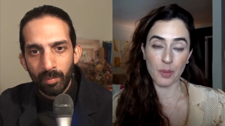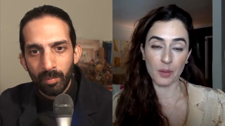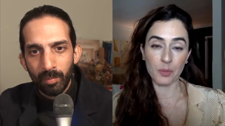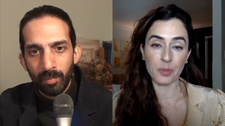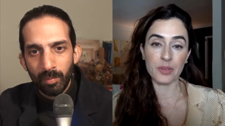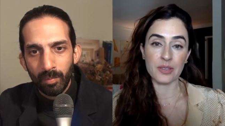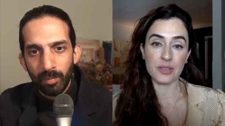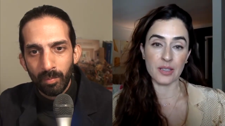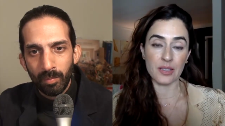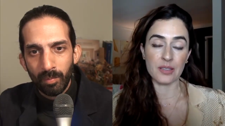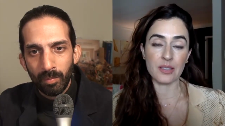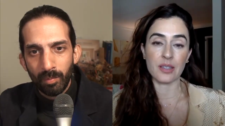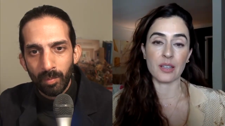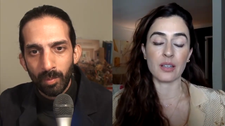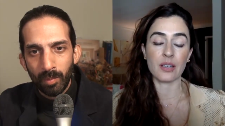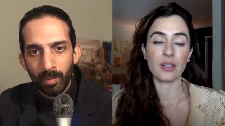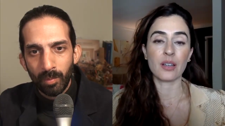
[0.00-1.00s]
Speaker 1: publicists
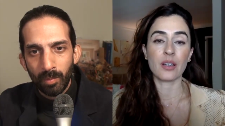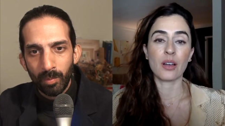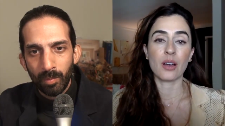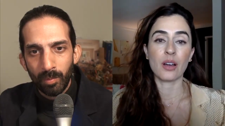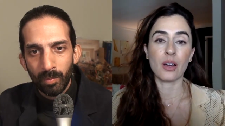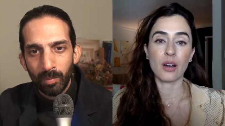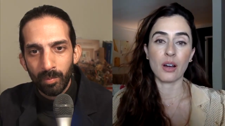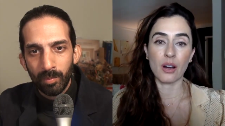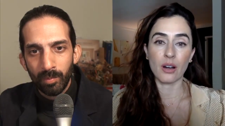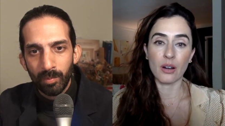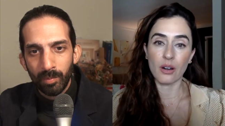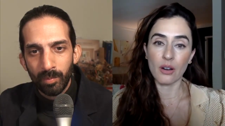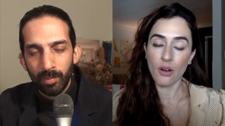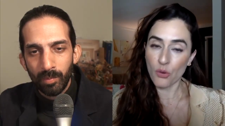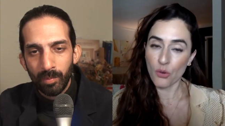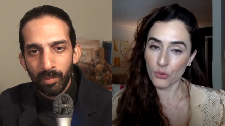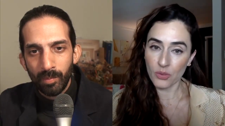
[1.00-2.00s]
that are
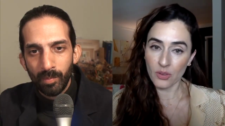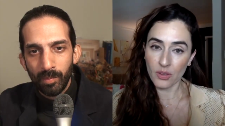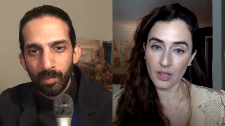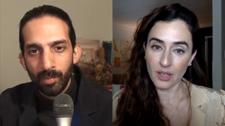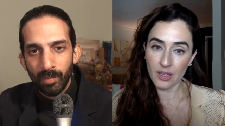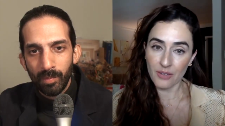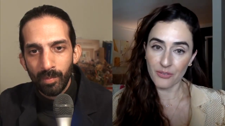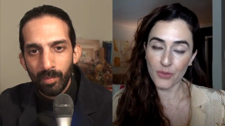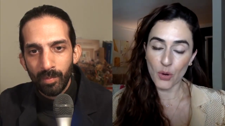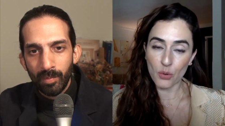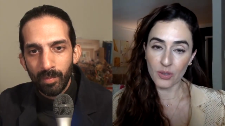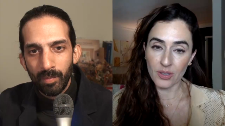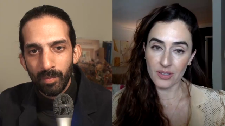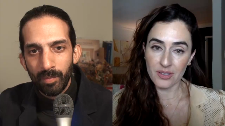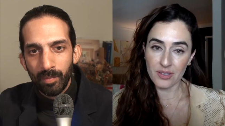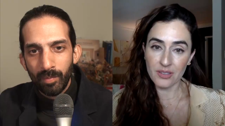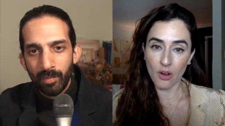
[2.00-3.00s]
only
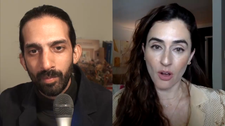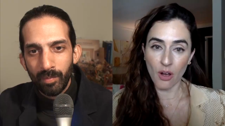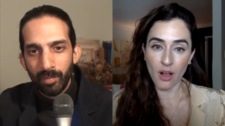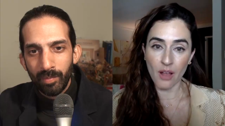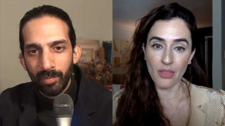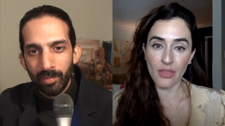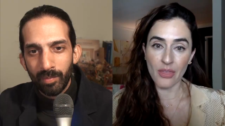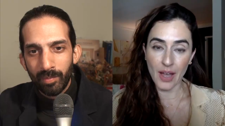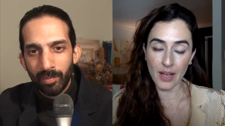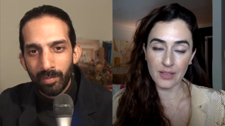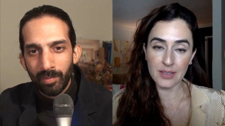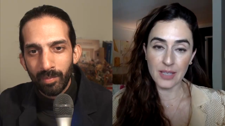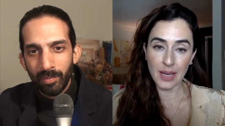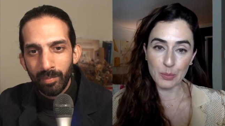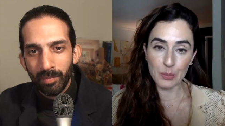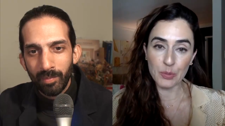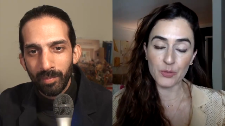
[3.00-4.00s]
focused on that
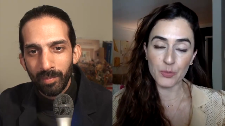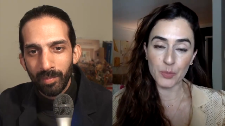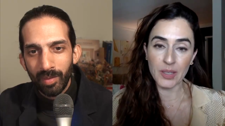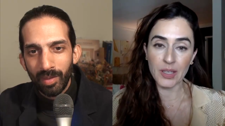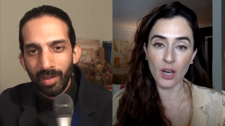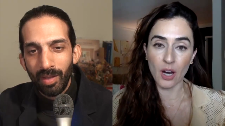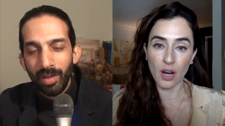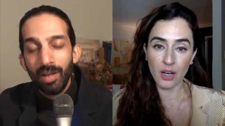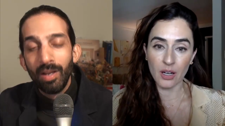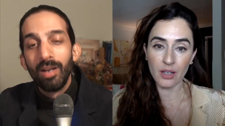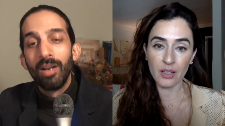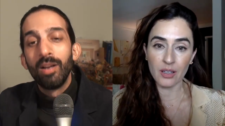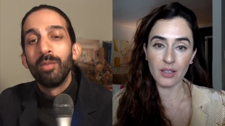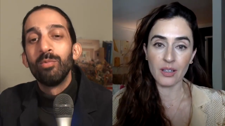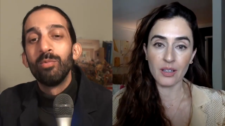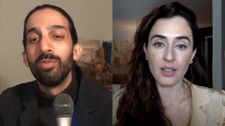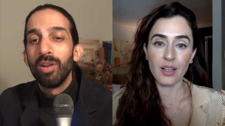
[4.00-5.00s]
type of
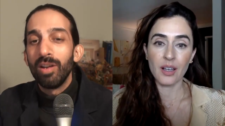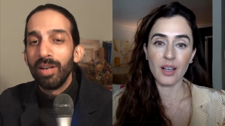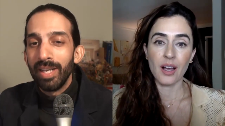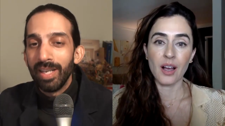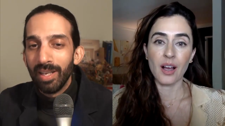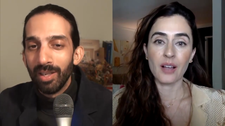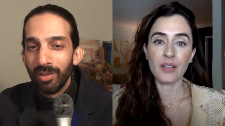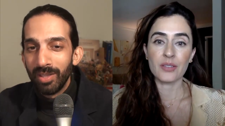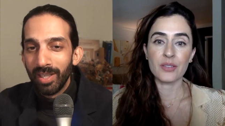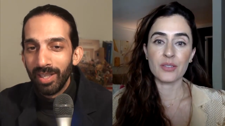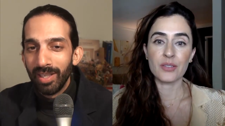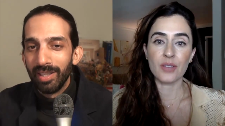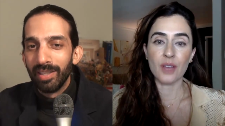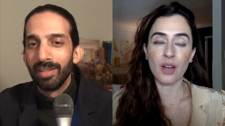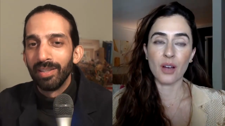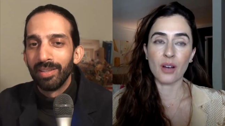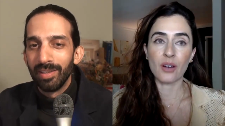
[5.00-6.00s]
PR.
Speaker 2: Right.
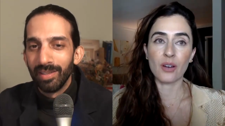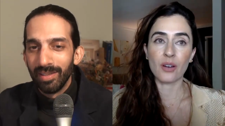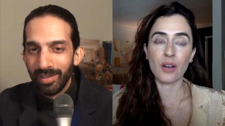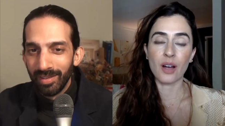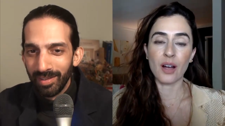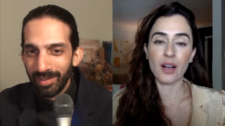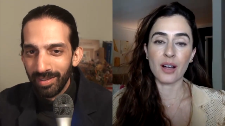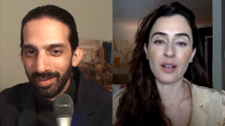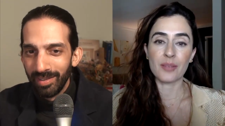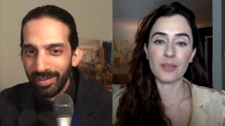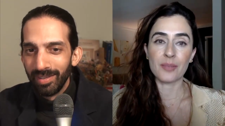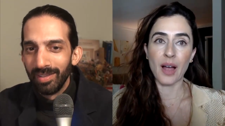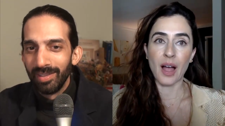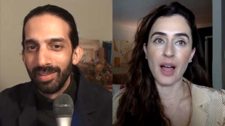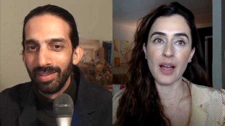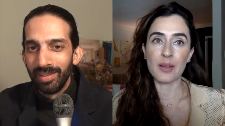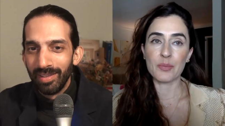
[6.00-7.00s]
Okay. So
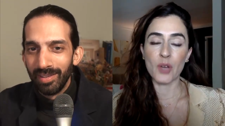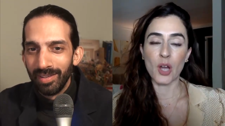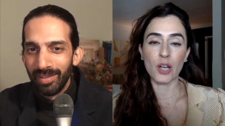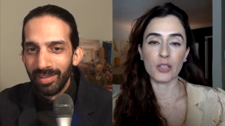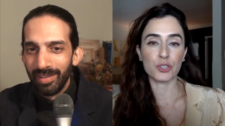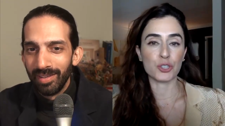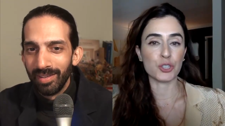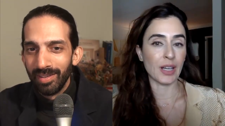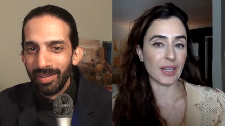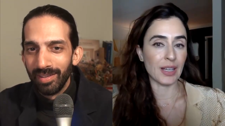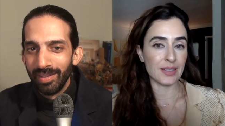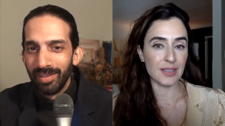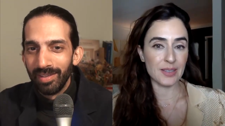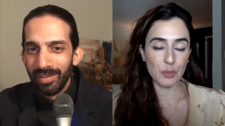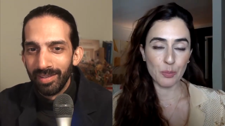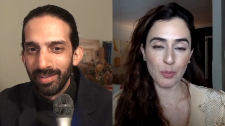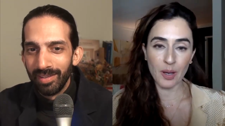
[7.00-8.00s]
Speaker 1: um, I'm not
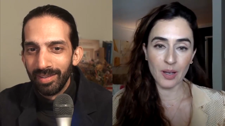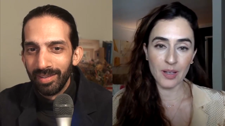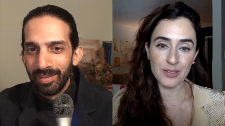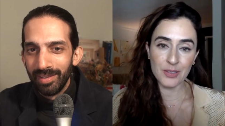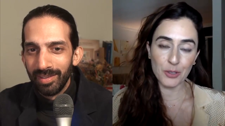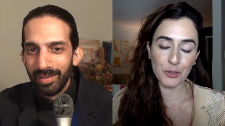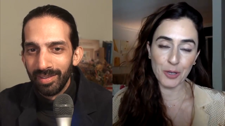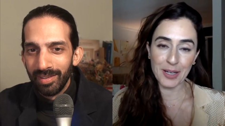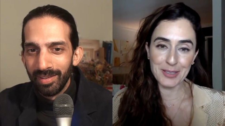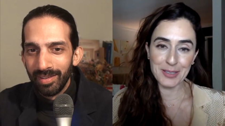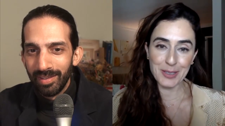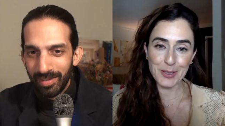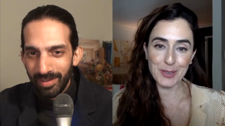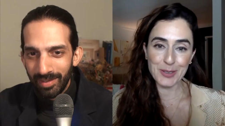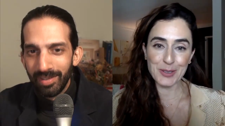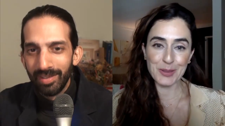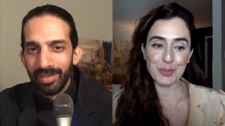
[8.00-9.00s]
trained as a as a
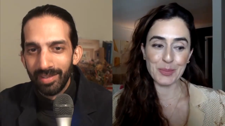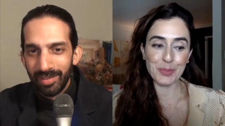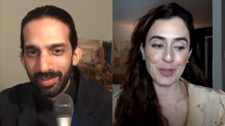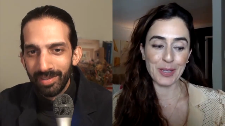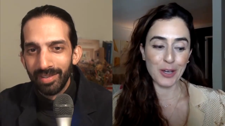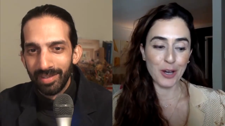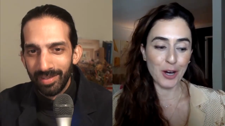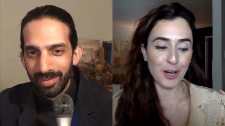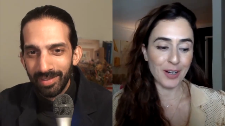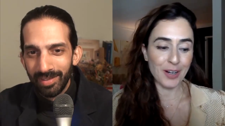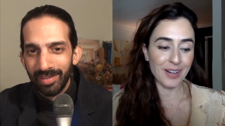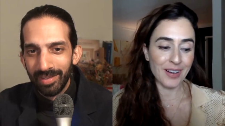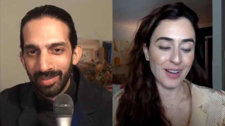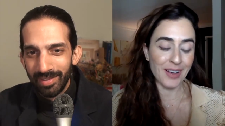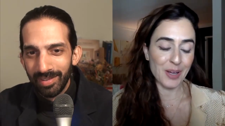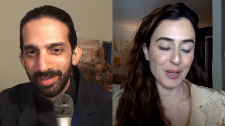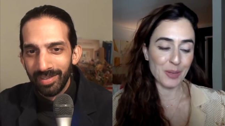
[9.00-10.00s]
crisis
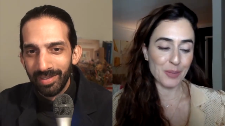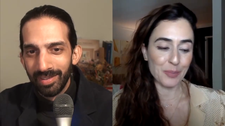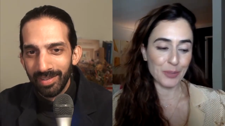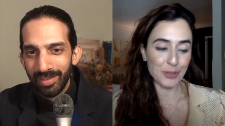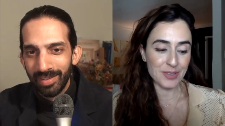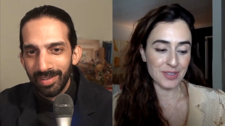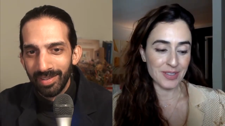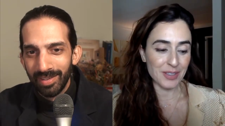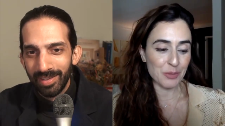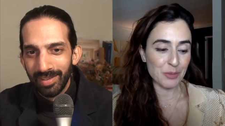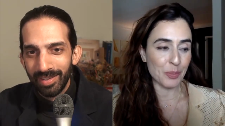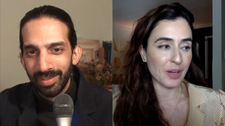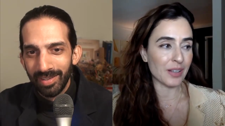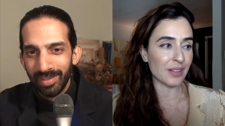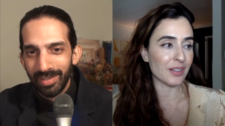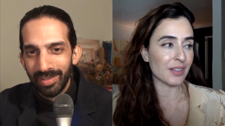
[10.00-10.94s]
PR uh, person, but